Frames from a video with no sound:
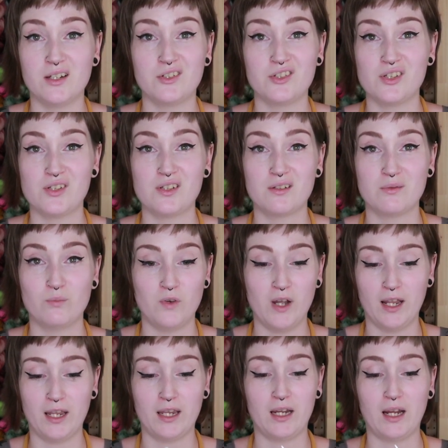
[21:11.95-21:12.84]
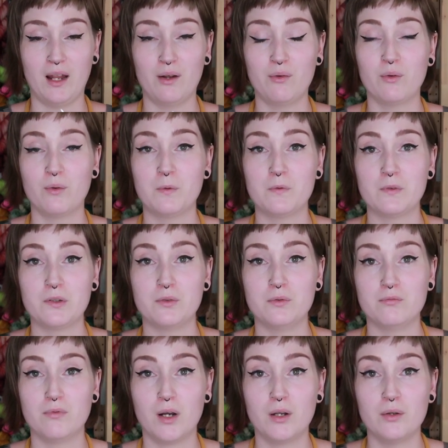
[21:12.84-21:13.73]
and just whacking out a
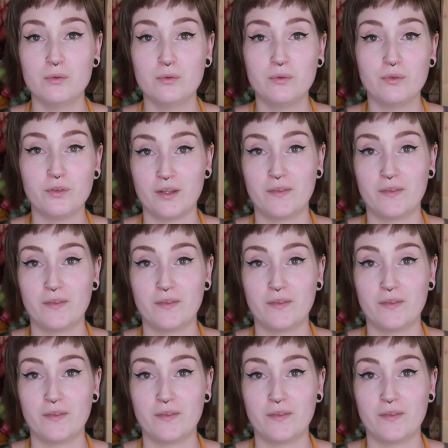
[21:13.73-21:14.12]
few rows,